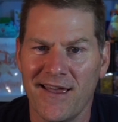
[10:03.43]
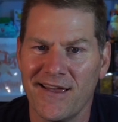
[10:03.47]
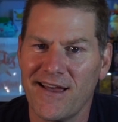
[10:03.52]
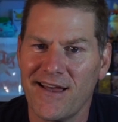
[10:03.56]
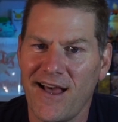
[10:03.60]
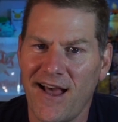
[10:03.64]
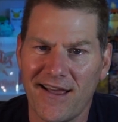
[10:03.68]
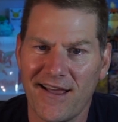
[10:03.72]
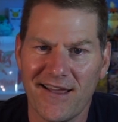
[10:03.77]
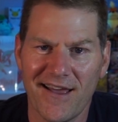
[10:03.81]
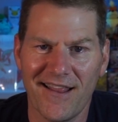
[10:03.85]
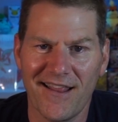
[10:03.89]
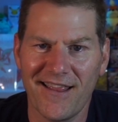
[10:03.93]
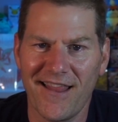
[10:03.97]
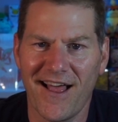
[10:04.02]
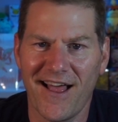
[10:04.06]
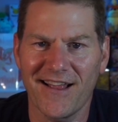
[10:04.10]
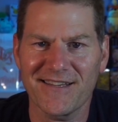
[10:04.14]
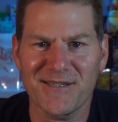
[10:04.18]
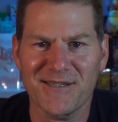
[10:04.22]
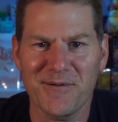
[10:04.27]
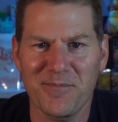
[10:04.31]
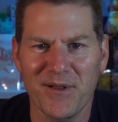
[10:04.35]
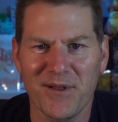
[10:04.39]
I got
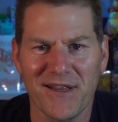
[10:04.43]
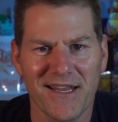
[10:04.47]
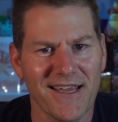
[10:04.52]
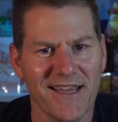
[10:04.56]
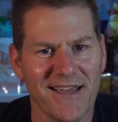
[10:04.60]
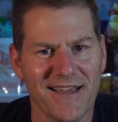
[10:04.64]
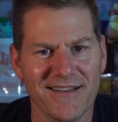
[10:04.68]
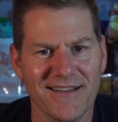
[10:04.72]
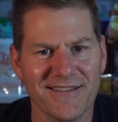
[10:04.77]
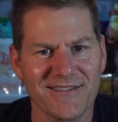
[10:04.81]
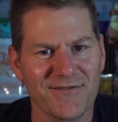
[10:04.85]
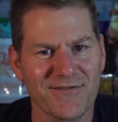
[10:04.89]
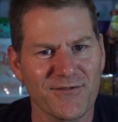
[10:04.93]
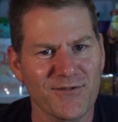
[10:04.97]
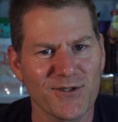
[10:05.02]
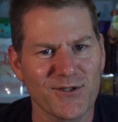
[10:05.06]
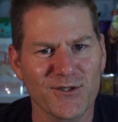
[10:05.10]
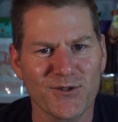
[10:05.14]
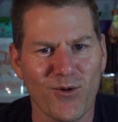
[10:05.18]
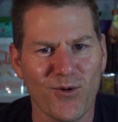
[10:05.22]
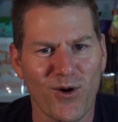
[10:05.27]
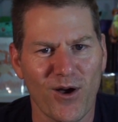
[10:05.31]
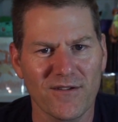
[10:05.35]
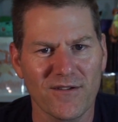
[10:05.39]
lots of plans for the
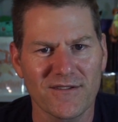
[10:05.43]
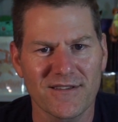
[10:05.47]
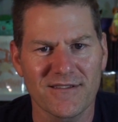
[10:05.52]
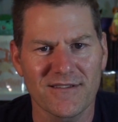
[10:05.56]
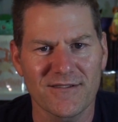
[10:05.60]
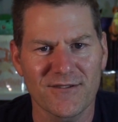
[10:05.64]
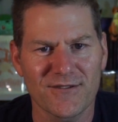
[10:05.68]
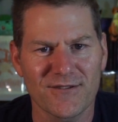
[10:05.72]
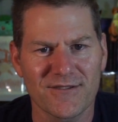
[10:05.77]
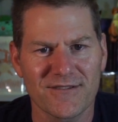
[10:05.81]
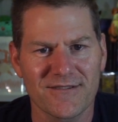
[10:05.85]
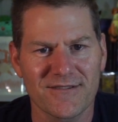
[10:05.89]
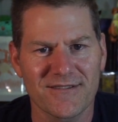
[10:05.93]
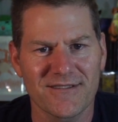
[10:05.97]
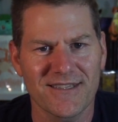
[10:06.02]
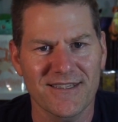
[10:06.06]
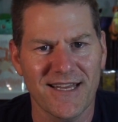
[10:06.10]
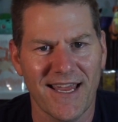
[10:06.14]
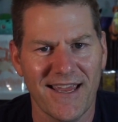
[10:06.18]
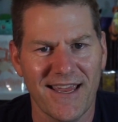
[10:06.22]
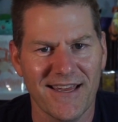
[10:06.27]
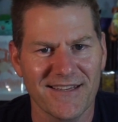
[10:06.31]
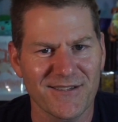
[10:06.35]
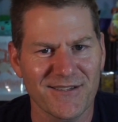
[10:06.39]
12
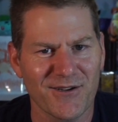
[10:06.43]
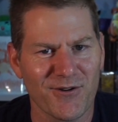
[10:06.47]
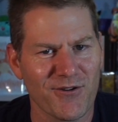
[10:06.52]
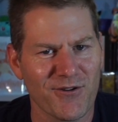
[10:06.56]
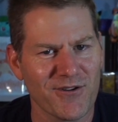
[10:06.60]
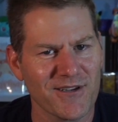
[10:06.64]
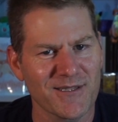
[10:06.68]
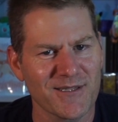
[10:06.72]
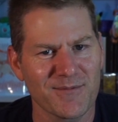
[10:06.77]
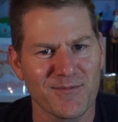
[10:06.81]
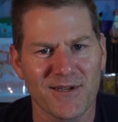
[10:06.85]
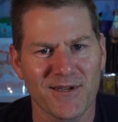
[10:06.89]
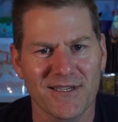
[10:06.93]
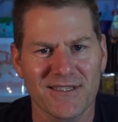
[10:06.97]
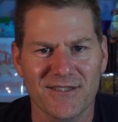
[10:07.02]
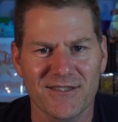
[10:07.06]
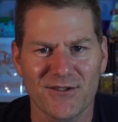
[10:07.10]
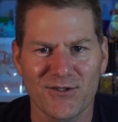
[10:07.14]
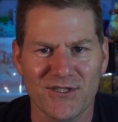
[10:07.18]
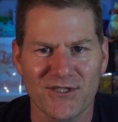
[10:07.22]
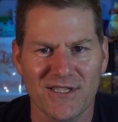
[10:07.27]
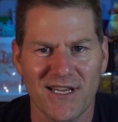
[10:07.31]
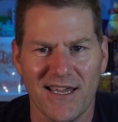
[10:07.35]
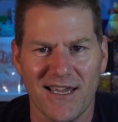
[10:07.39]
days of Christmas, so
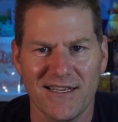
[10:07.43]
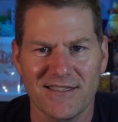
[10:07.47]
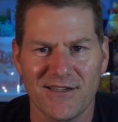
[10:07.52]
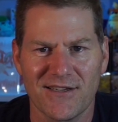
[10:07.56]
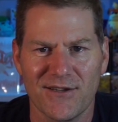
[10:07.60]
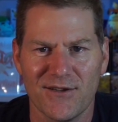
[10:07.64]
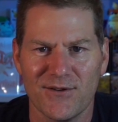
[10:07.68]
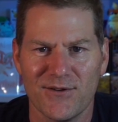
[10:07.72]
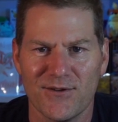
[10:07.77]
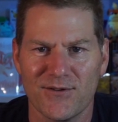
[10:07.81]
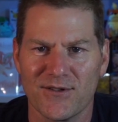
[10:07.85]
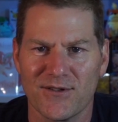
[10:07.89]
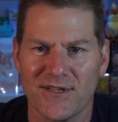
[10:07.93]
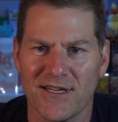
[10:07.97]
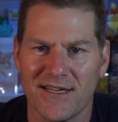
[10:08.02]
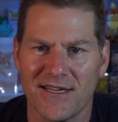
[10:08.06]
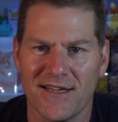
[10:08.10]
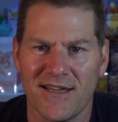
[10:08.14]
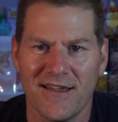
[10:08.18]
stay tuned.